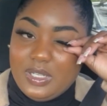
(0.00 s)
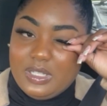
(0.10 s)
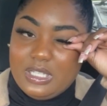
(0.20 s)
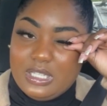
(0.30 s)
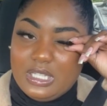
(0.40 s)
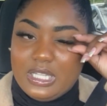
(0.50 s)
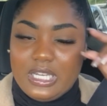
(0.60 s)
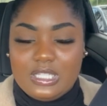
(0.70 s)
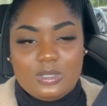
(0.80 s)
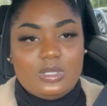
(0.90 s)
And then the
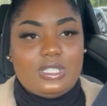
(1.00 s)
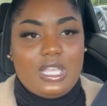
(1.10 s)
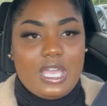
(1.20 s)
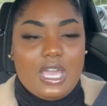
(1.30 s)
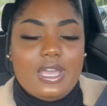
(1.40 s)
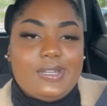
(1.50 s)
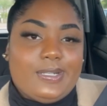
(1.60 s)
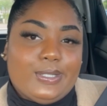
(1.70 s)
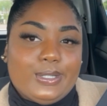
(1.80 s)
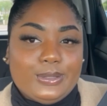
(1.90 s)
lady told us they had
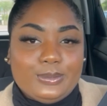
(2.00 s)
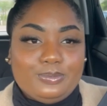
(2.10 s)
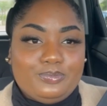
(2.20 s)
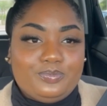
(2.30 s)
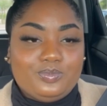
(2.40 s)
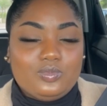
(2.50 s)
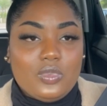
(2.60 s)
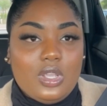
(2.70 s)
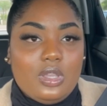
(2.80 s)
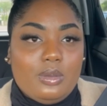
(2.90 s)
um
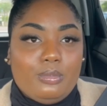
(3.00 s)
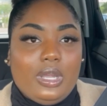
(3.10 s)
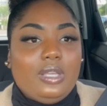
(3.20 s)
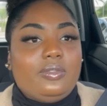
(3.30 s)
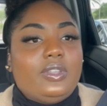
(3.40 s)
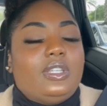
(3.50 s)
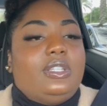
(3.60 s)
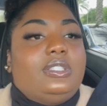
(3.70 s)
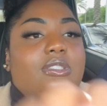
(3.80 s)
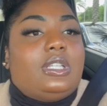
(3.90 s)

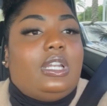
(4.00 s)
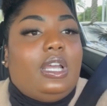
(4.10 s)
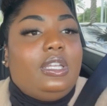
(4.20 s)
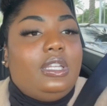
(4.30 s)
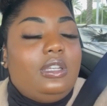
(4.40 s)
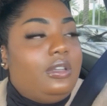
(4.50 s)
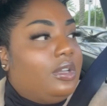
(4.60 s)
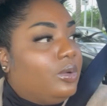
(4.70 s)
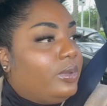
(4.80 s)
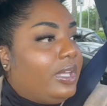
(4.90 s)
breakfast, and I didn't
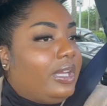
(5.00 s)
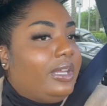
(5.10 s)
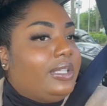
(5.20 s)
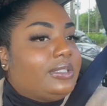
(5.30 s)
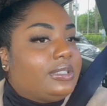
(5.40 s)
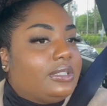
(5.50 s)
know that.